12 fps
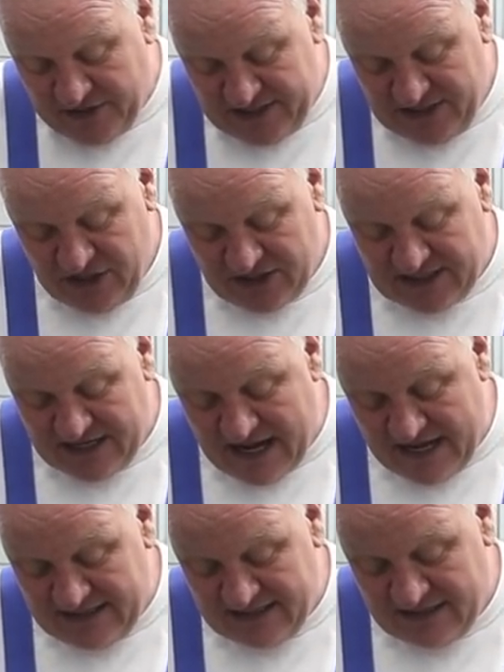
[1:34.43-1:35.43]
This is just a
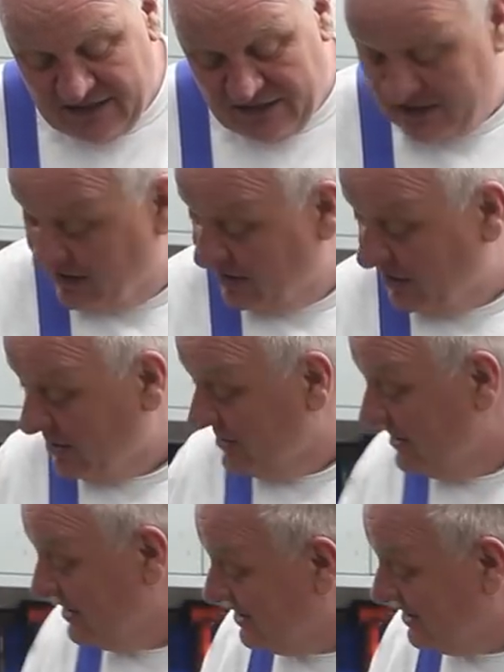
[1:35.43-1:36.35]
nice little